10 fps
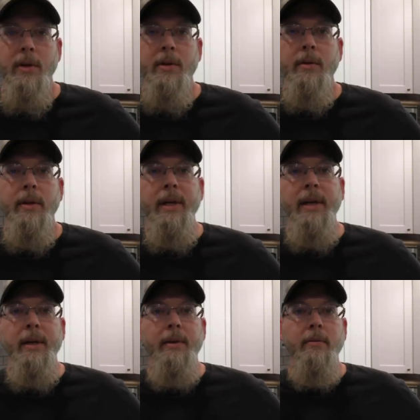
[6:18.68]
to
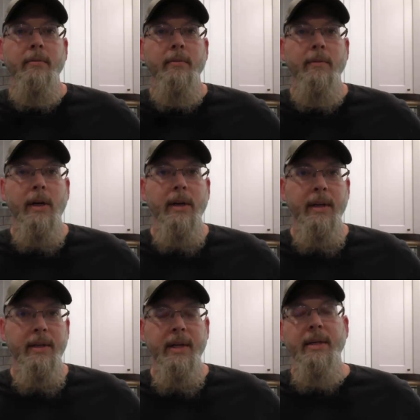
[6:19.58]
the
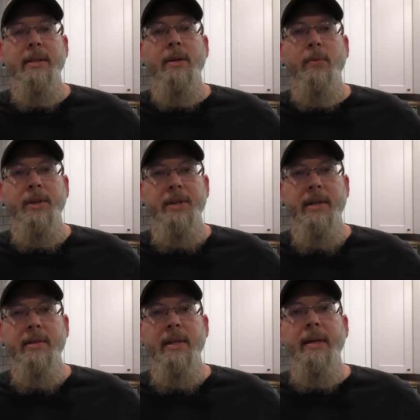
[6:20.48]
vodka tasting with
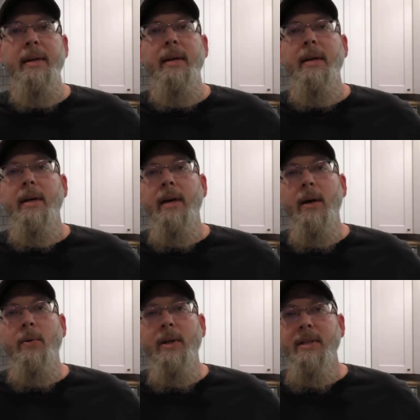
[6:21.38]
Jesse,
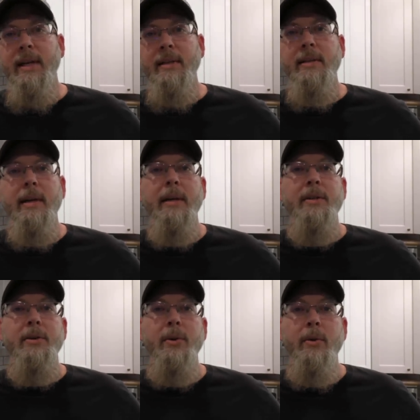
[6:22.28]
I want to take a
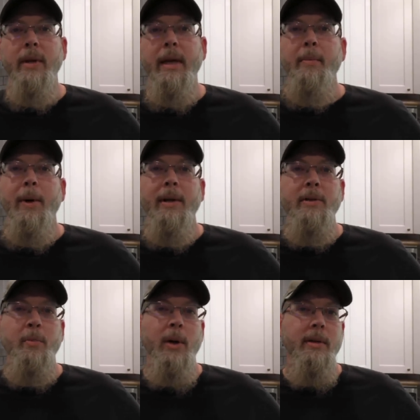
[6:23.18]
second to thank my
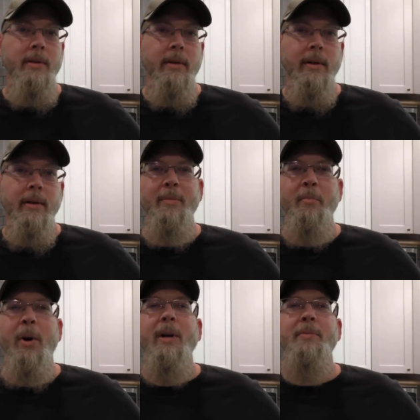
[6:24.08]
sponsor.
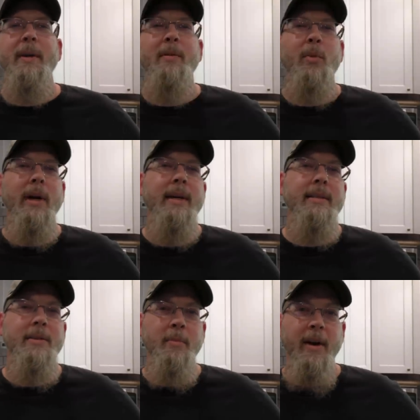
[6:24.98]
Bossman
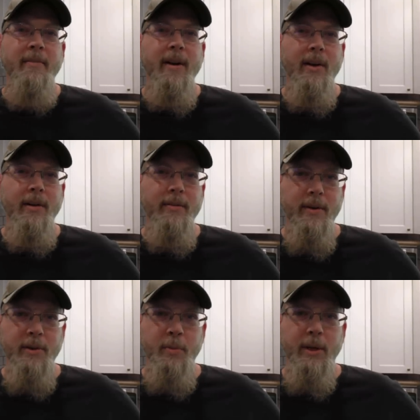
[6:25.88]
Brands is my very
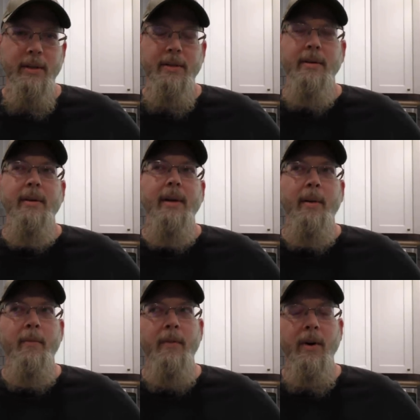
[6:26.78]
first sponsor, and
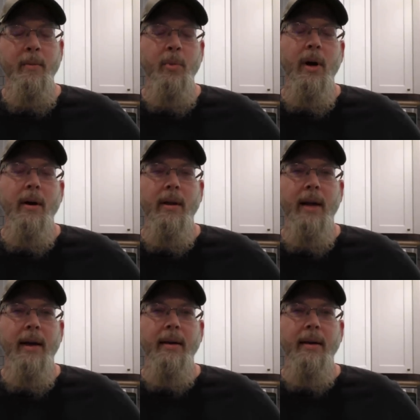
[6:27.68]
I'm very proud of that.